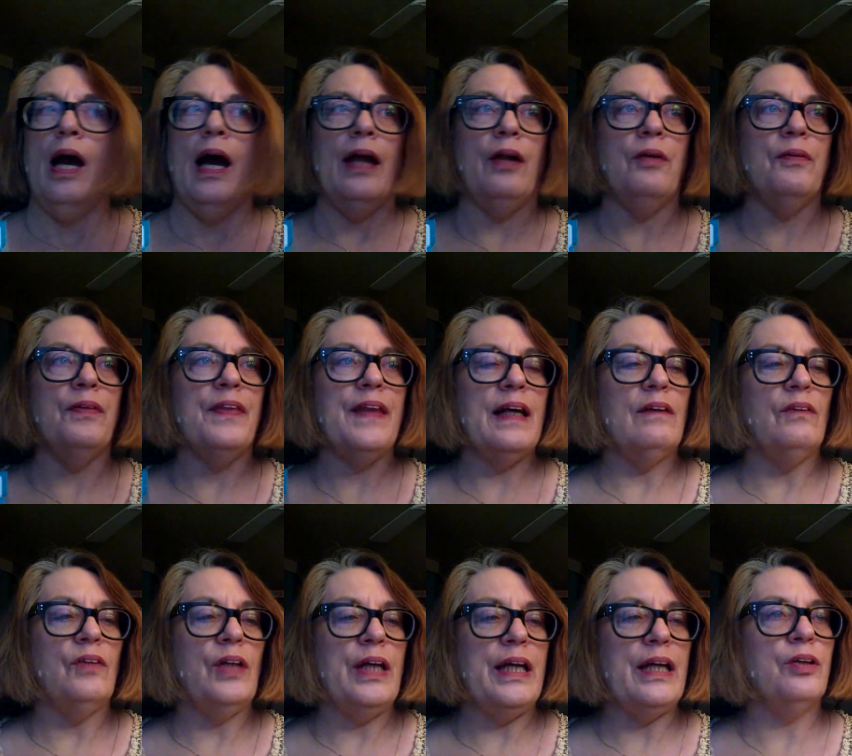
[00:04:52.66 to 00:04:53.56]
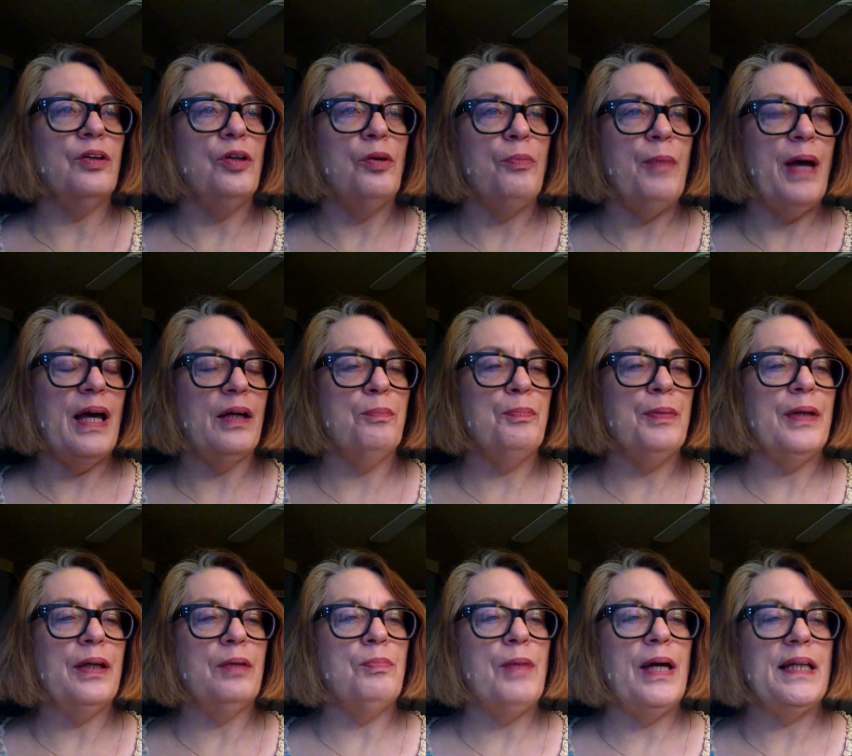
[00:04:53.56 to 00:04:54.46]
I don't think Lincoln will make a
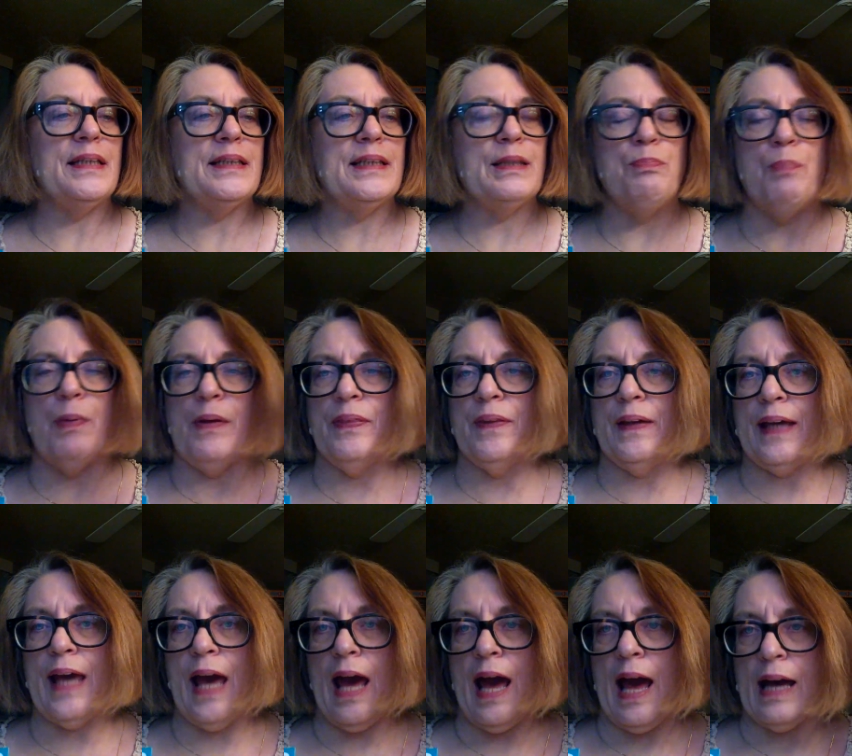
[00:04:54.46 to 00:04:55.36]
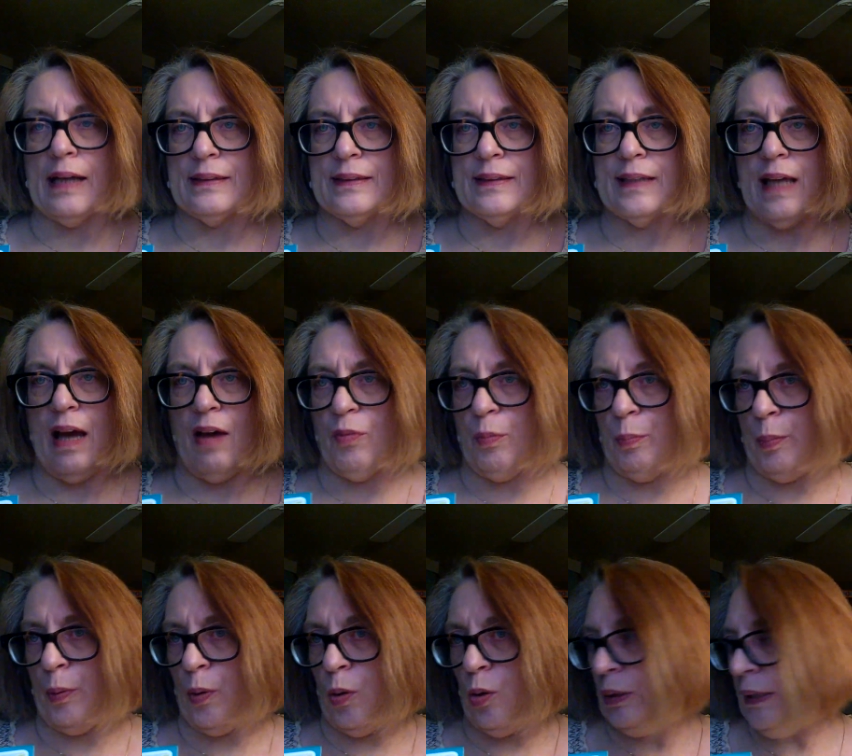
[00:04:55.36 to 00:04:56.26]
big mess, but the cats have a
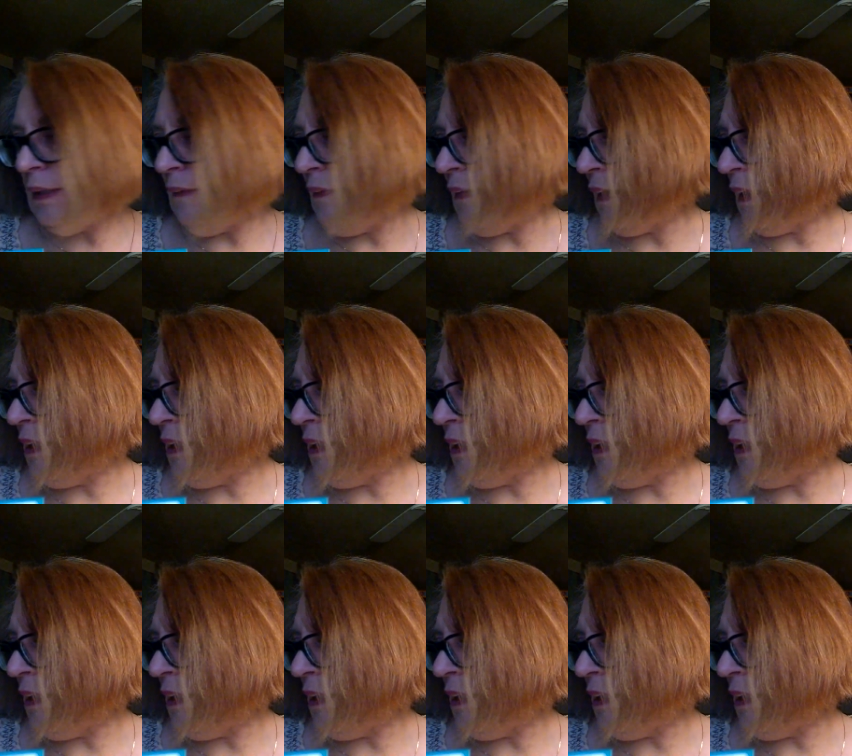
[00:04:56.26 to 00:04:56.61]
bowl in the